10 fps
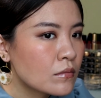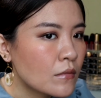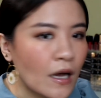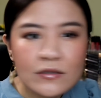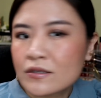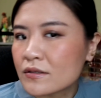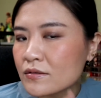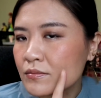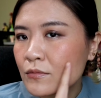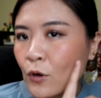Actually,
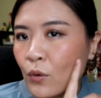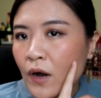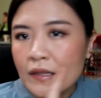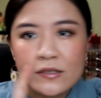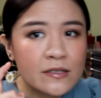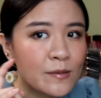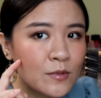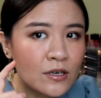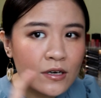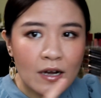it's quite
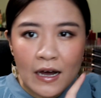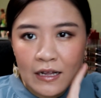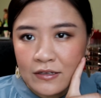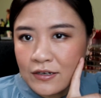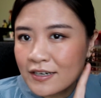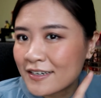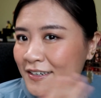similar color